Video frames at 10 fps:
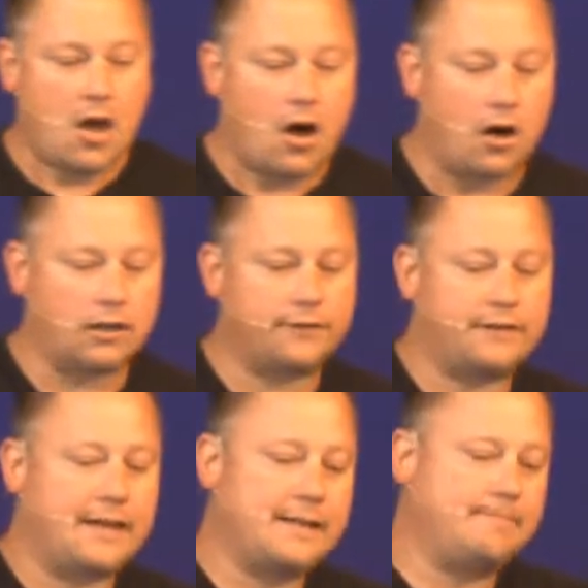all of
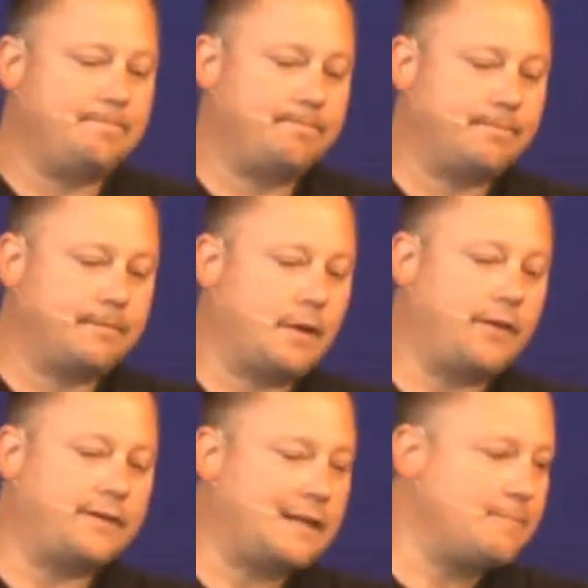time, all the
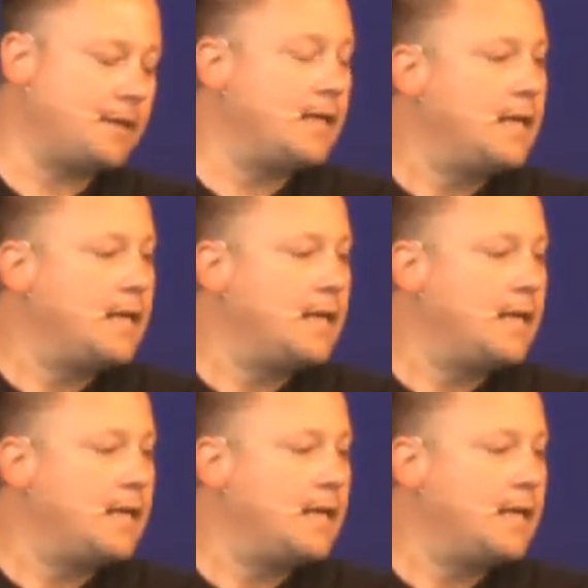time. But